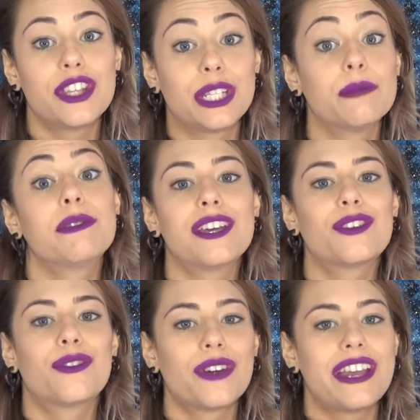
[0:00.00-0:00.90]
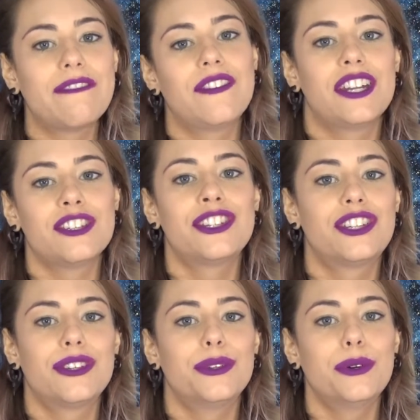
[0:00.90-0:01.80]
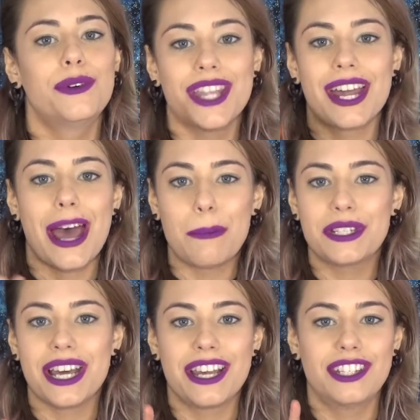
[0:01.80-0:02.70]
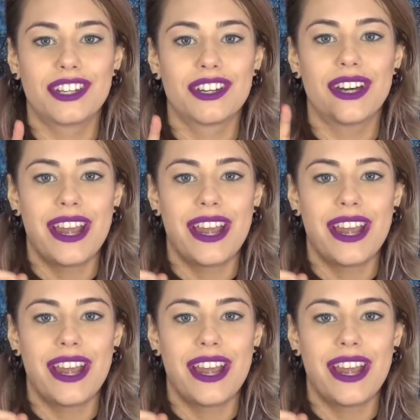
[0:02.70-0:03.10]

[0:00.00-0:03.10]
this would be a great finish to that appetizer,